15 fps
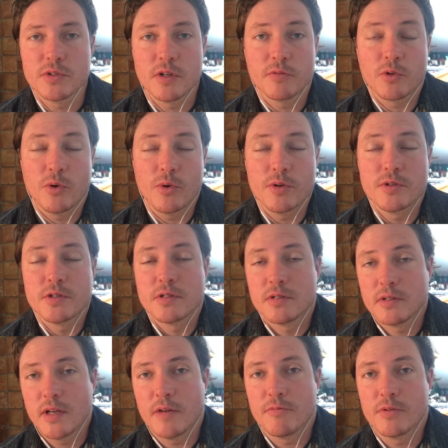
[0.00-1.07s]
And of course,
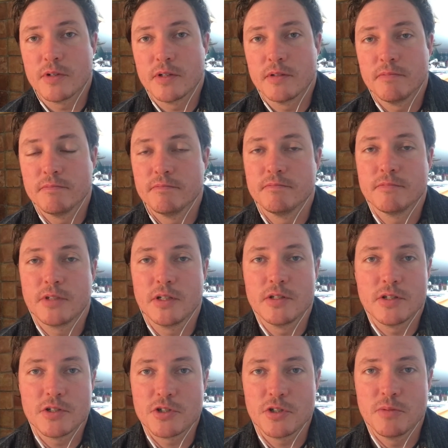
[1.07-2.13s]
every
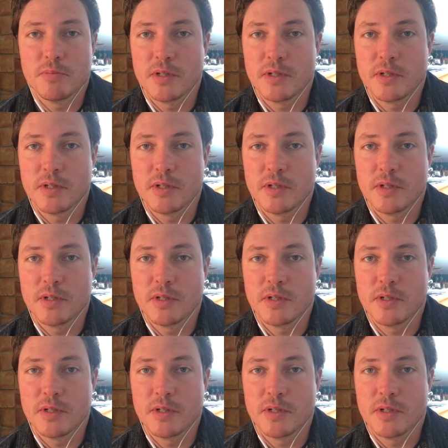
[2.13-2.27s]
condition,